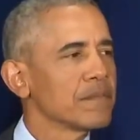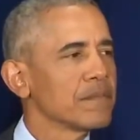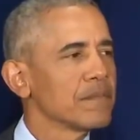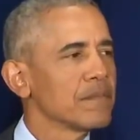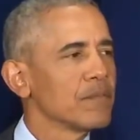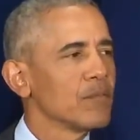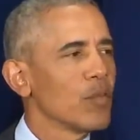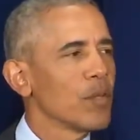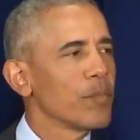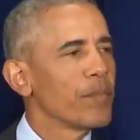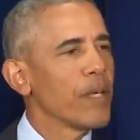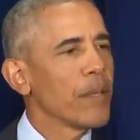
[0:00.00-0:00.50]

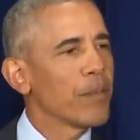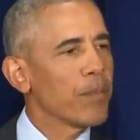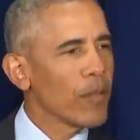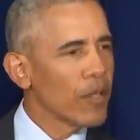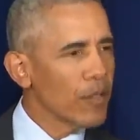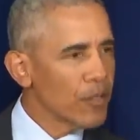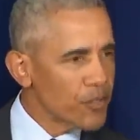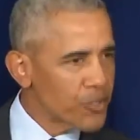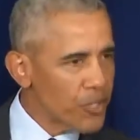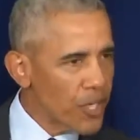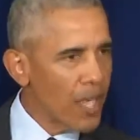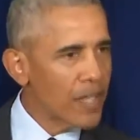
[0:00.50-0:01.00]
when people
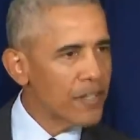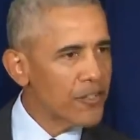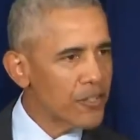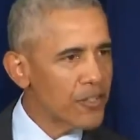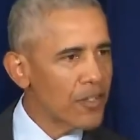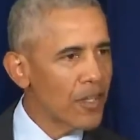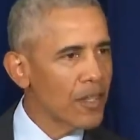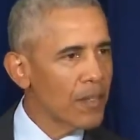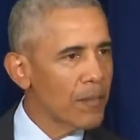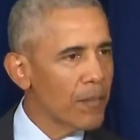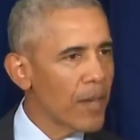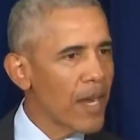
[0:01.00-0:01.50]
are judged
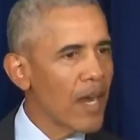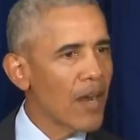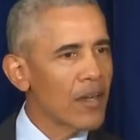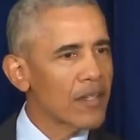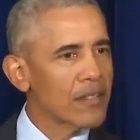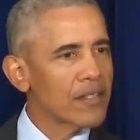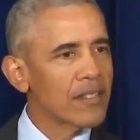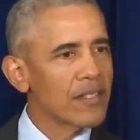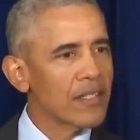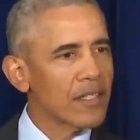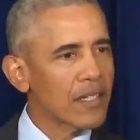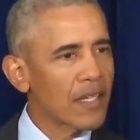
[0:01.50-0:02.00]
on the
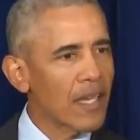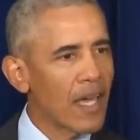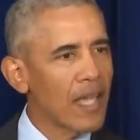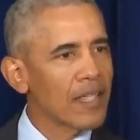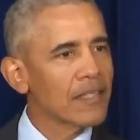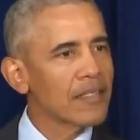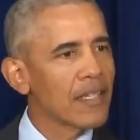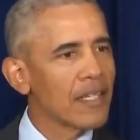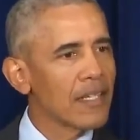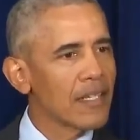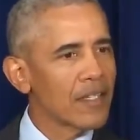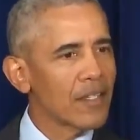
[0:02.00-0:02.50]
merits and the
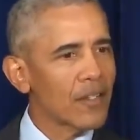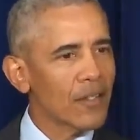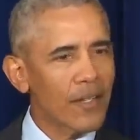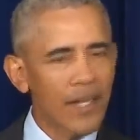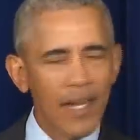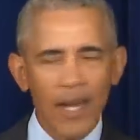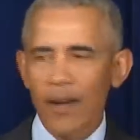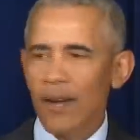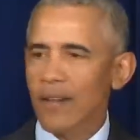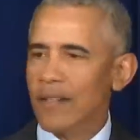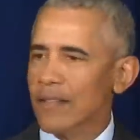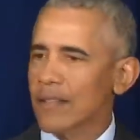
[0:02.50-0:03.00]
content of their
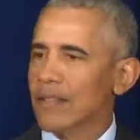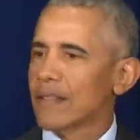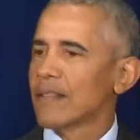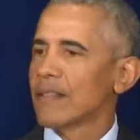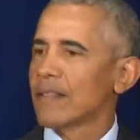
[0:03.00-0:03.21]
character